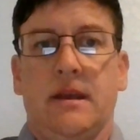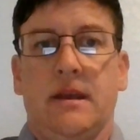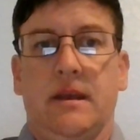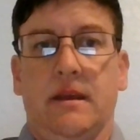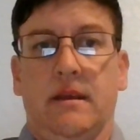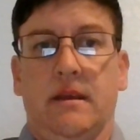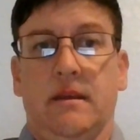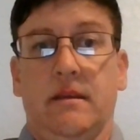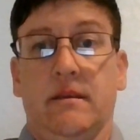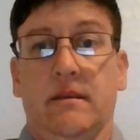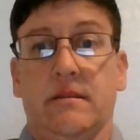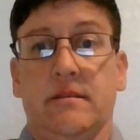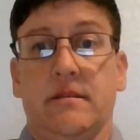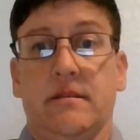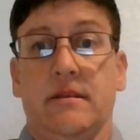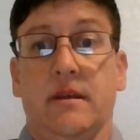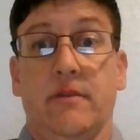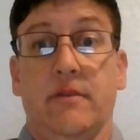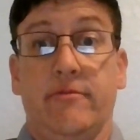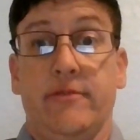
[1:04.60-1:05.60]

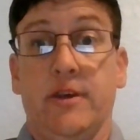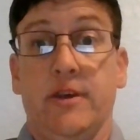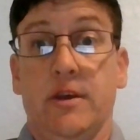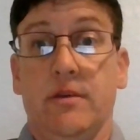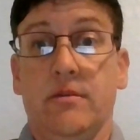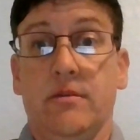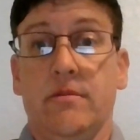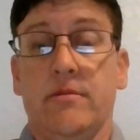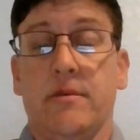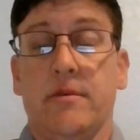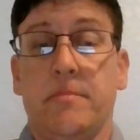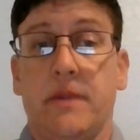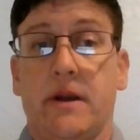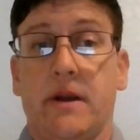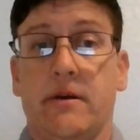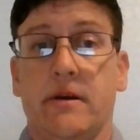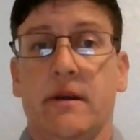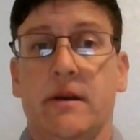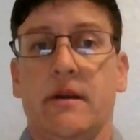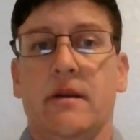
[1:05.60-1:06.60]
is if you, the
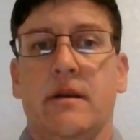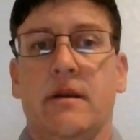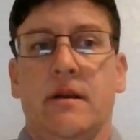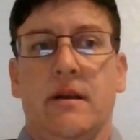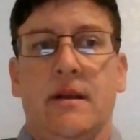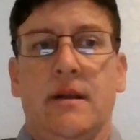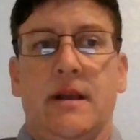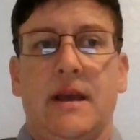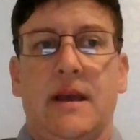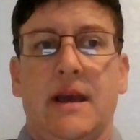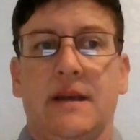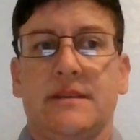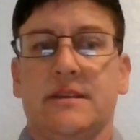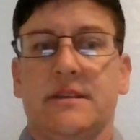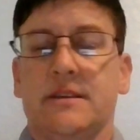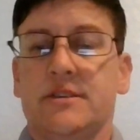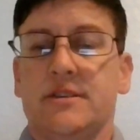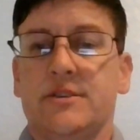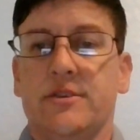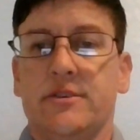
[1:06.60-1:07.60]
parent, has
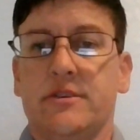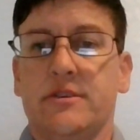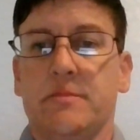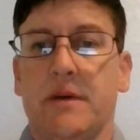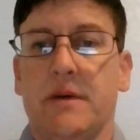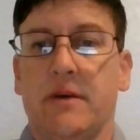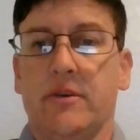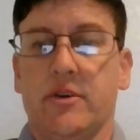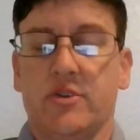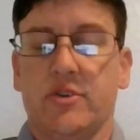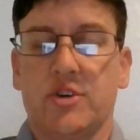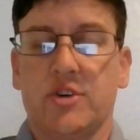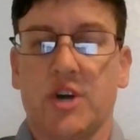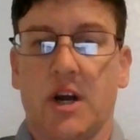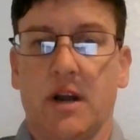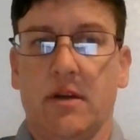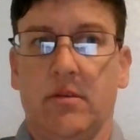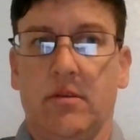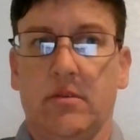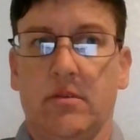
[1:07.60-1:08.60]
concerns about your
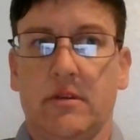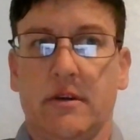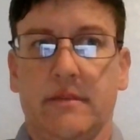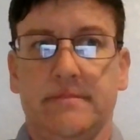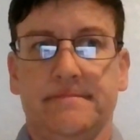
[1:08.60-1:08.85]
child,